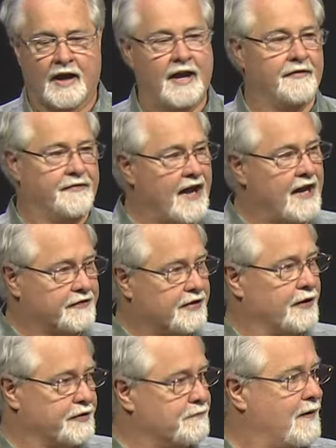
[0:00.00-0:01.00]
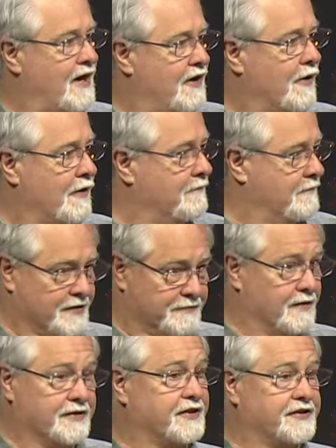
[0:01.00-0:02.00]
And that touched my heart
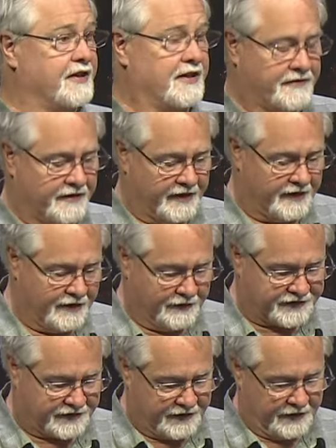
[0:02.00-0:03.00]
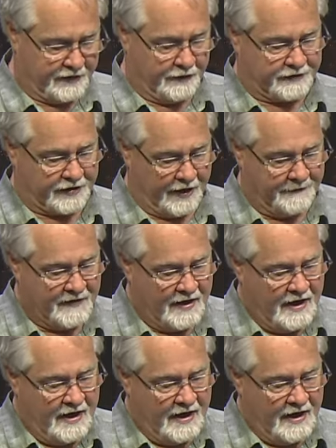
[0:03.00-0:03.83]
as much as anything else did, okay?